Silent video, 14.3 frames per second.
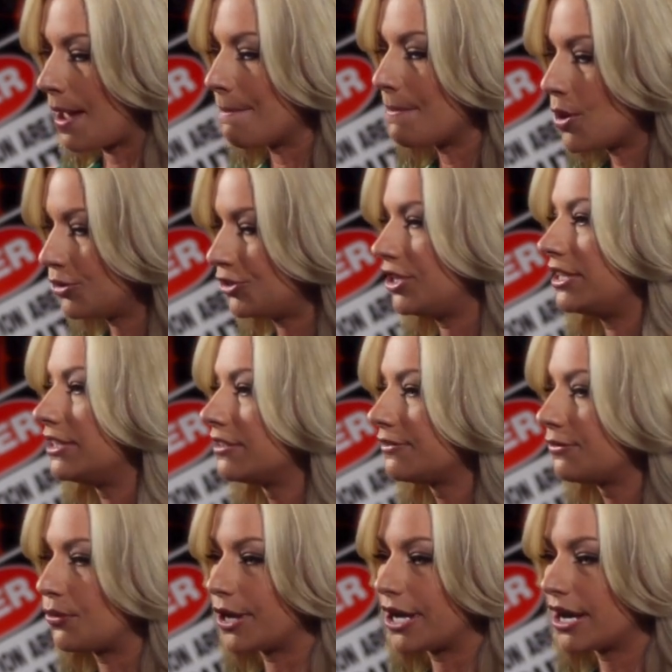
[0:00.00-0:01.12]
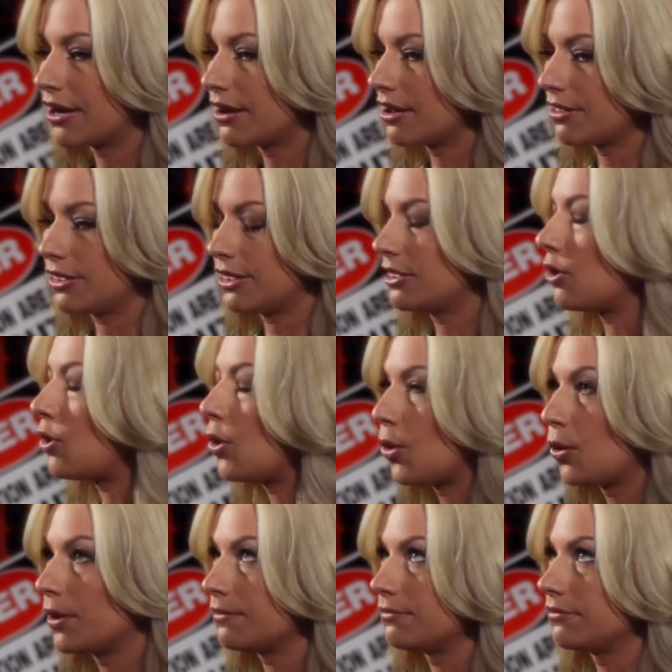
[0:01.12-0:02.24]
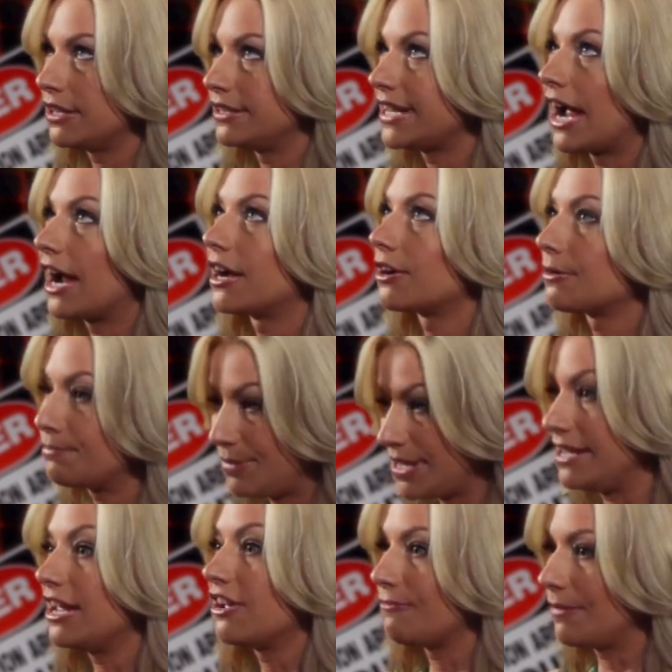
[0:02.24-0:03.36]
emotions for the whole entire being